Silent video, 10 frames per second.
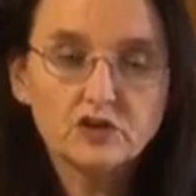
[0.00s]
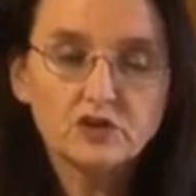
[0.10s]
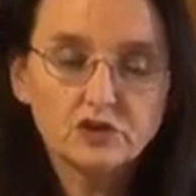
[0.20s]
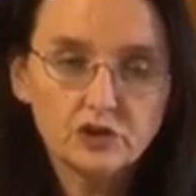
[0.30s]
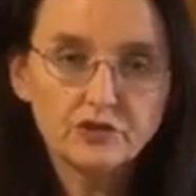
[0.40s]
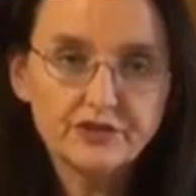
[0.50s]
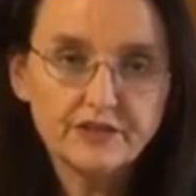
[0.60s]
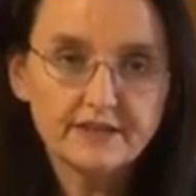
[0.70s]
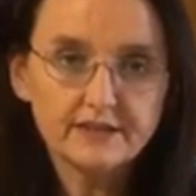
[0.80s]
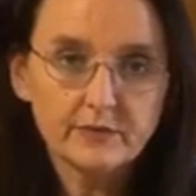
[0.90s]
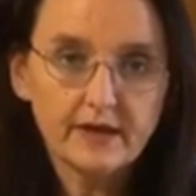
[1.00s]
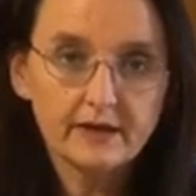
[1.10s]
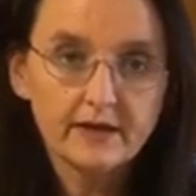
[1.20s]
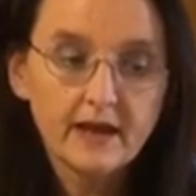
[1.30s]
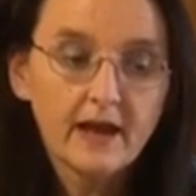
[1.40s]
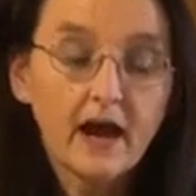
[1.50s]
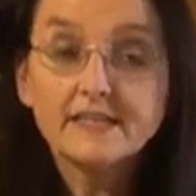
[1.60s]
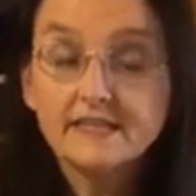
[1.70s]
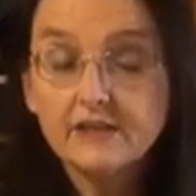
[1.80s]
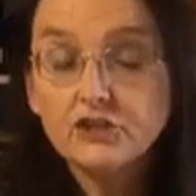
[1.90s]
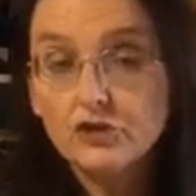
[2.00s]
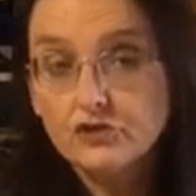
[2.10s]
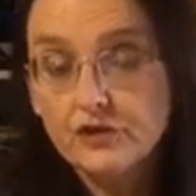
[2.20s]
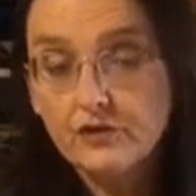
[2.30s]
children then as well. Ideally children